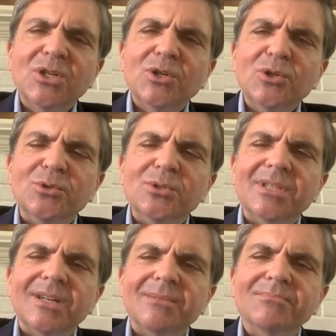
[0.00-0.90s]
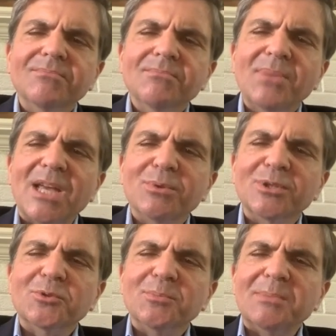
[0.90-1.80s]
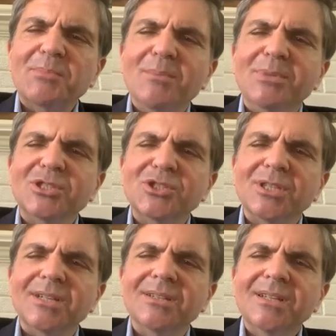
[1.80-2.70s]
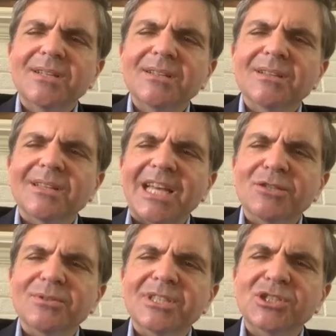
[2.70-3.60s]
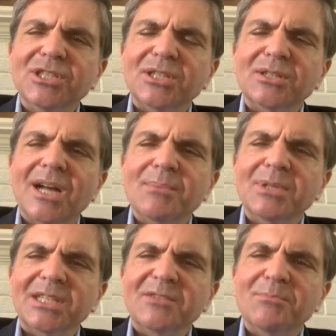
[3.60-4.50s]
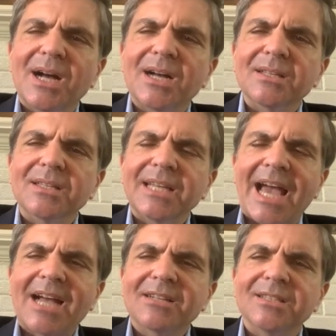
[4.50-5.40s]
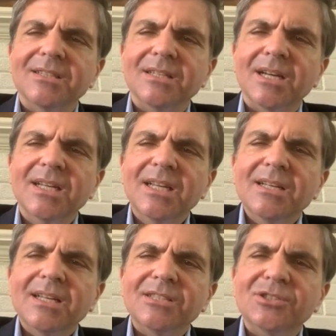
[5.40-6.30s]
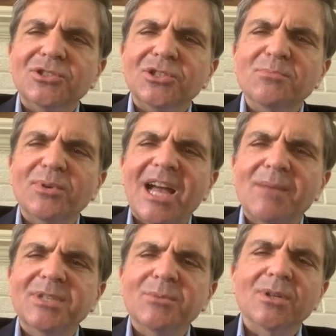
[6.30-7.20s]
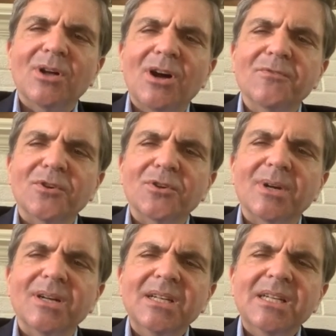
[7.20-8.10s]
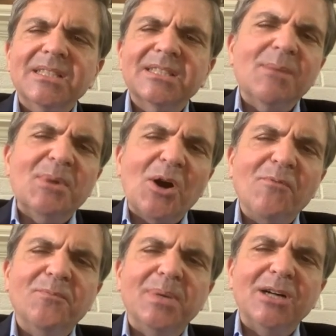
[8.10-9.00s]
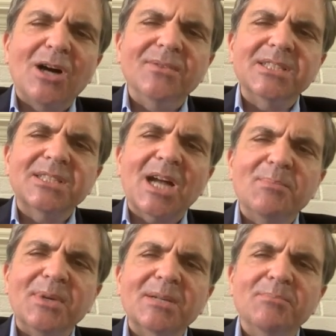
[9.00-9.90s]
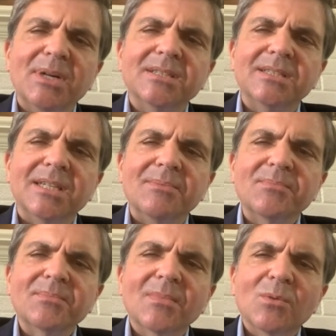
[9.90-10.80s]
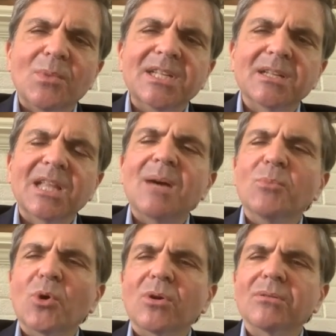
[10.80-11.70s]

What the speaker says: whose papers will be published later this year, I believe, by the Acton Institute. Perhaps it will offer some help on this topic, but we need a lot more